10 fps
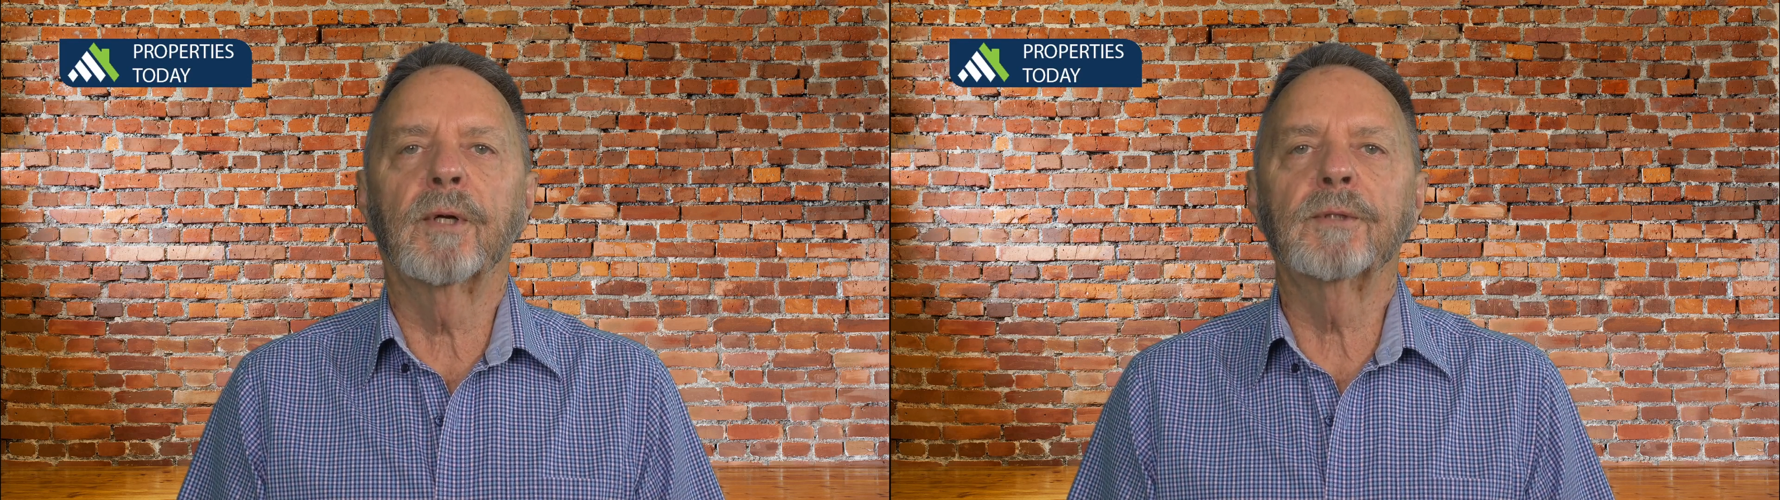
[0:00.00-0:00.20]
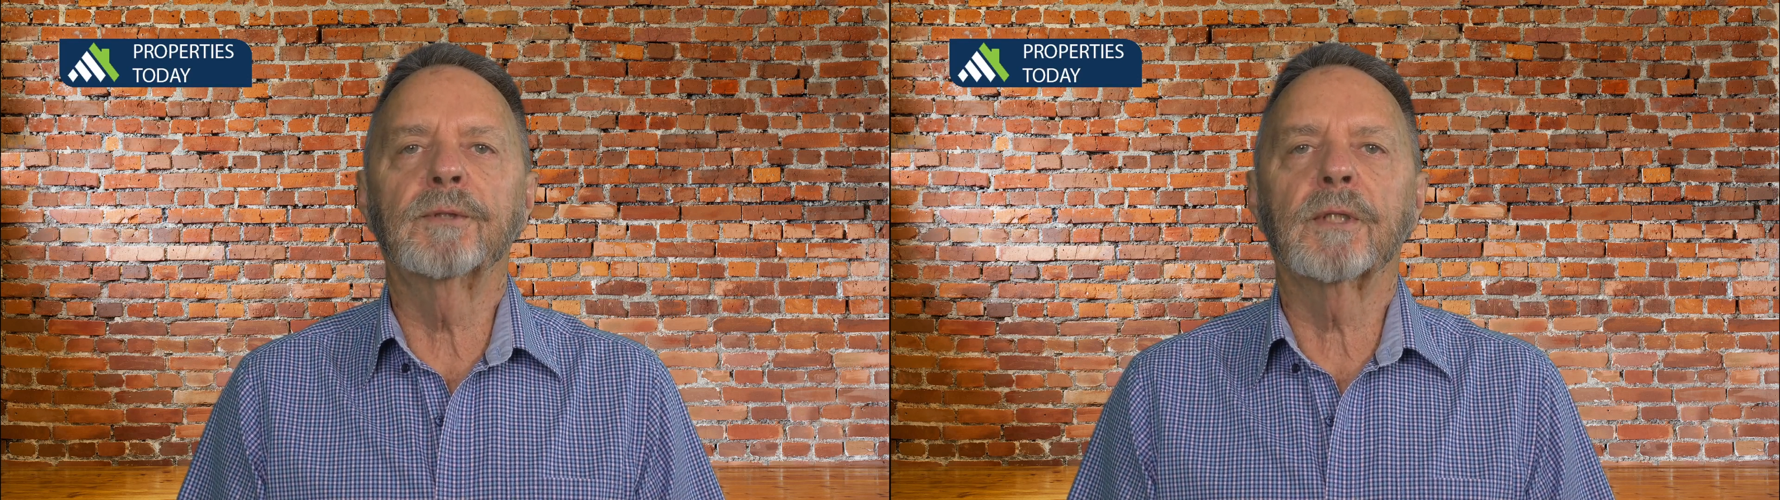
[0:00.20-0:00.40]

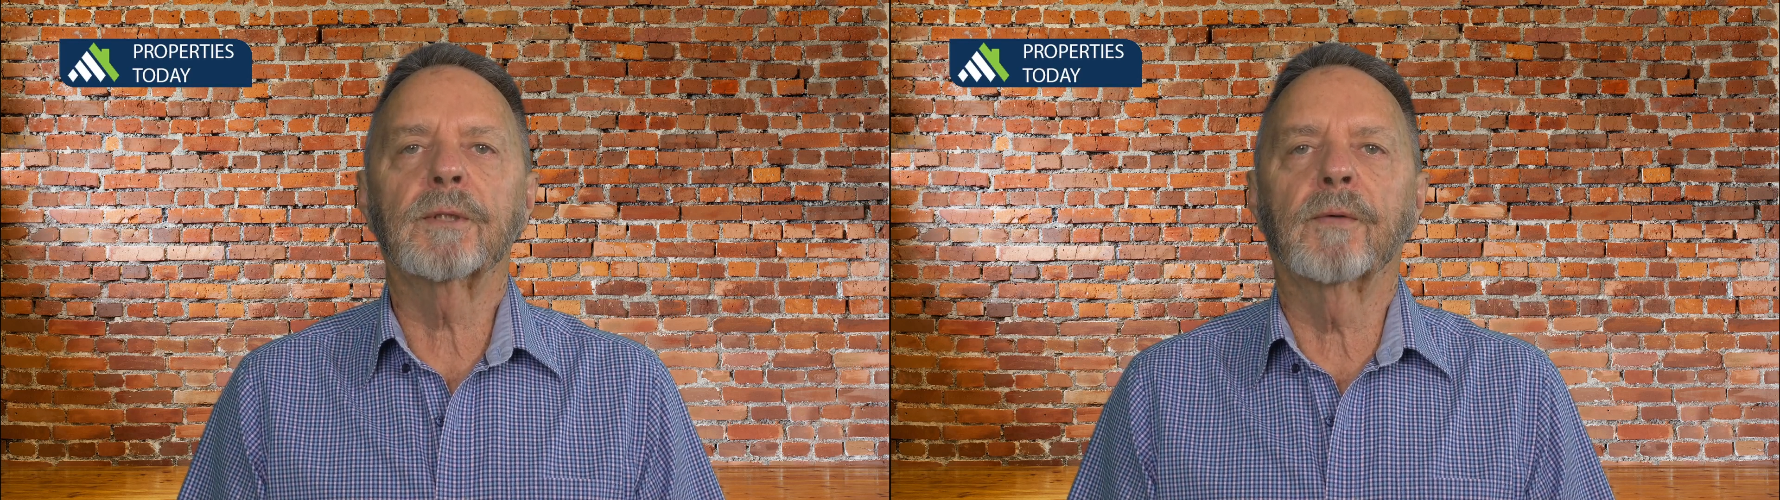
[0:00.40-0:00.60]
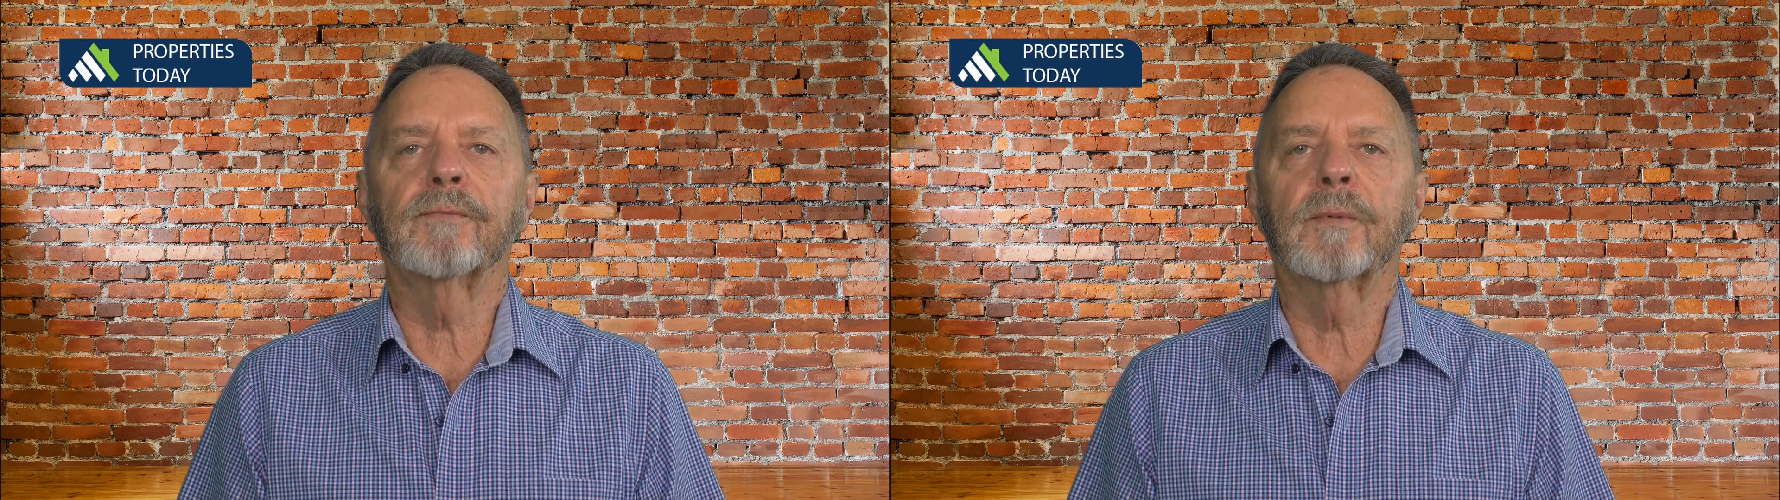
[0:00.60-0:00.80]

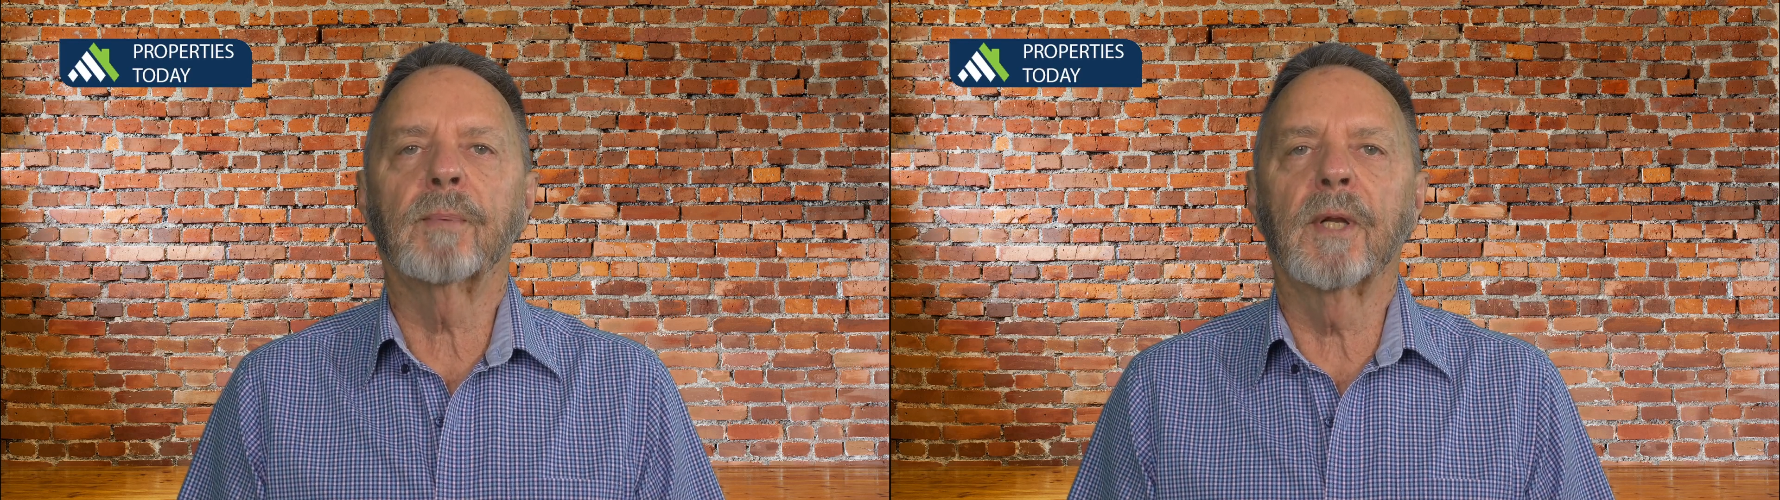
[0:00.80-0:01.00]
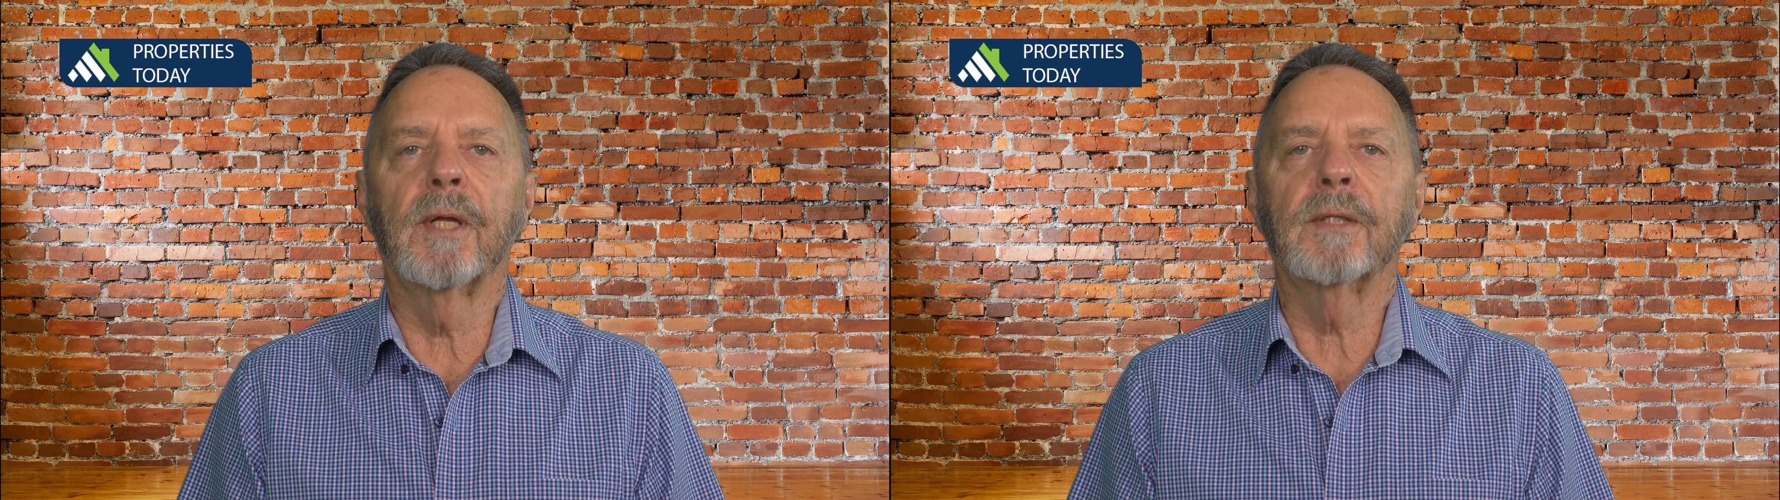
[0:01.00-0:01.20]
project off the
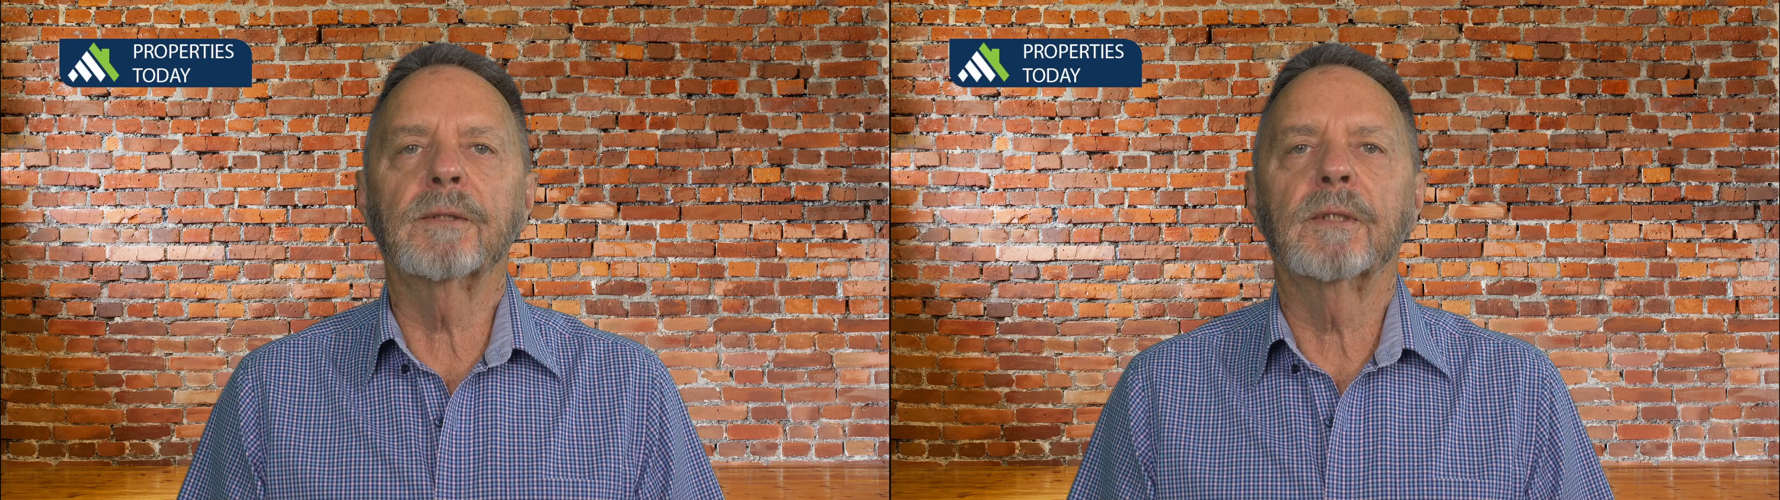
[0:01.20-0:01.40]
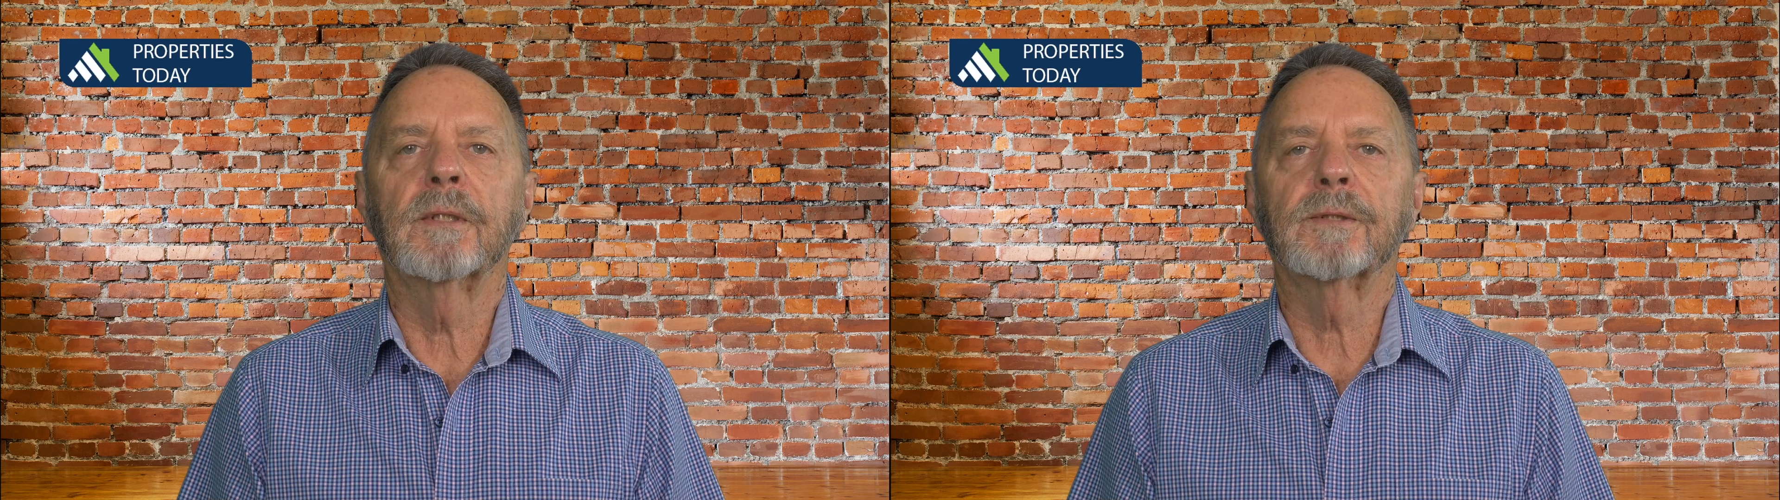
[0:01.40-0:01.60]
plan,